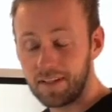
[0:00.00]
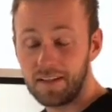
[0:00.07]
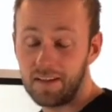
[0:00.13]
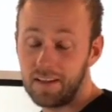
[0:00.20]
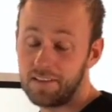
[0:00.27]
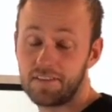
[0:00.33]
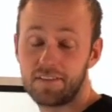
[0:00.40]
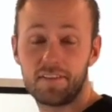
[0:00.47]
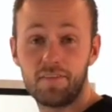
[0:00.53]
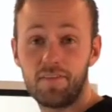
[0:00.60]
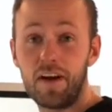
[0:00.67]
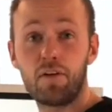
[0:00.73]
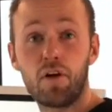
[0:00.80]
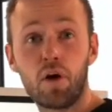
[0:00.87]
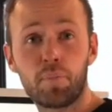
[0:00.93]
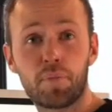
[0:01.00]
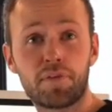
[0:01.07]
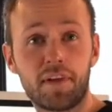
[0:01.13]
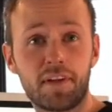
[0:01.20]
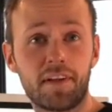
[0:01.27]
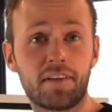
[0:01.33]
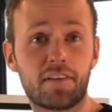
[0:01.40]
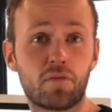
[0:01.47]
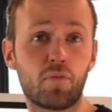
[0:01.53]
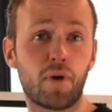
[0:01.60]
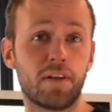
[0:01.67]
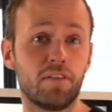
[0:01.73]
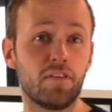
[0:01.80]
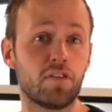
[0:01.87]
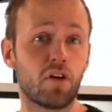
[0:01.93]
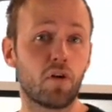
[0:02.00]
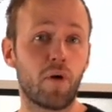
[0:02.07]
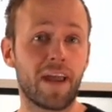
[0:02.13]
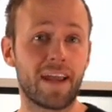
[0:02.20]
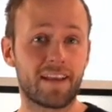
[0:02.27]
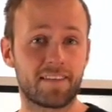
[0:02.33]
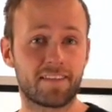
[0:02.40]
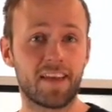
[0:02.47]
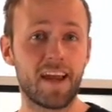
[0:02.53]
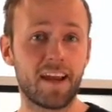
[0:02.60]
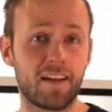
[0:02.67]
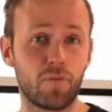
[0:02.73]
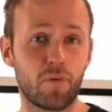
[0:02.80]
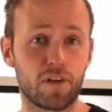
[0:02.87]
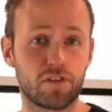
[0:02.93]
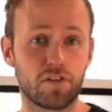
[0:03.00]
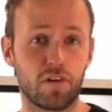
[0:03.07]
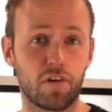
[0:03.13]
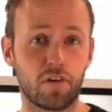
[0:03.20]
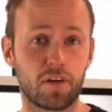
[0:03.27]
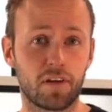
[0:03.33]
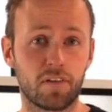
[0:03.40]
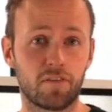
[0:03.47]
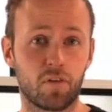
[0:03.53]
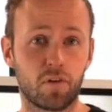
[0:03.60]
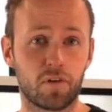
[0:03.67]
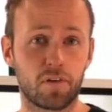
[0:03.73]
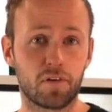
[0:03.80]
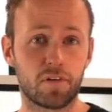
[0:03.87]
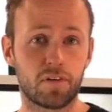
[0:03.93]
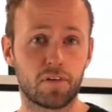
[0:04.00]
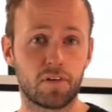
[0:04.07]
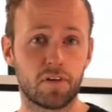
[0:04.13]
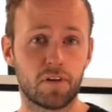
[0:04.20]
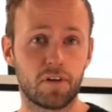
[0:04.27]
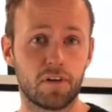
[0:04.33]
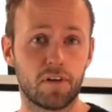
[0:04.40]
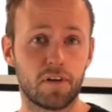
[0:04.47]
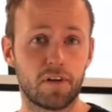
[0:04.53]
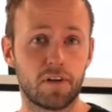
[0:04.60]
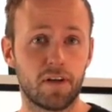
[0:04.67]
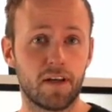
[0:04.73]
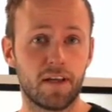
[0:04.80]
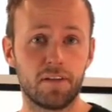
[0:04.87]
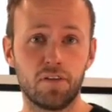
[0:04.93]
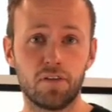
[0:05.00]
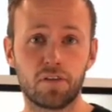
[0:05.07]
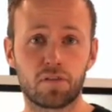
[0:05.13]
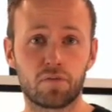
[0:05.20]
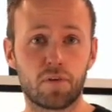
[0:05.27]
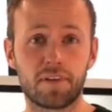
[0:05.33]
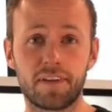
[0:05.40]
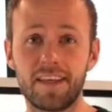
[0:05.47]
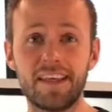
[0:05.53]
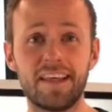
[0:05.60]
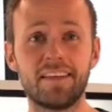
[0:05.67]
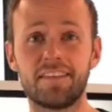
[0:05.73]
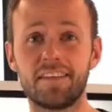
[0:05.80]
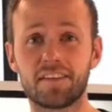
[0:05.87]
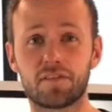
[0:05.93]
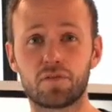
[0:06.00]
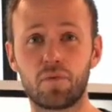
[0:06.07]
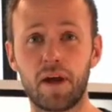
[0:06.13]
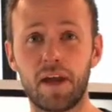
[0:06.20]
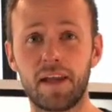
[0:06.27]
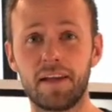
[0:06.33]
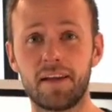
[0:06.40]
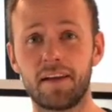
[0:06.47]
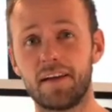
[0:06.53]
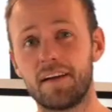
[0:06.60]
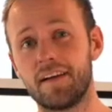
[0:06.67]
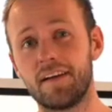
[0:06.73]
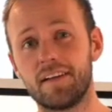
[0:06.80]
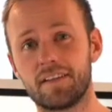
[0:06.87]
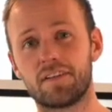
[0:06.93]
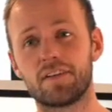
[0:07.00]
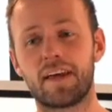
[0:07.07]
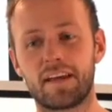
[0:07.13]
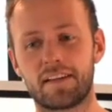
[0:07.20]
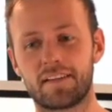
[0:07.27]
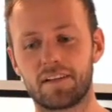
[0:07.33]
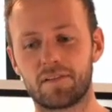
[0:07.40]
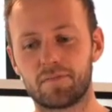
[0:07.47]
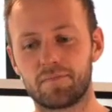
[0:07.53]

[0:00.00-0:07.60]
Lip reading: It's the very opposite. It's when you know exactly what you're looking for and you just want the easiest way to get there.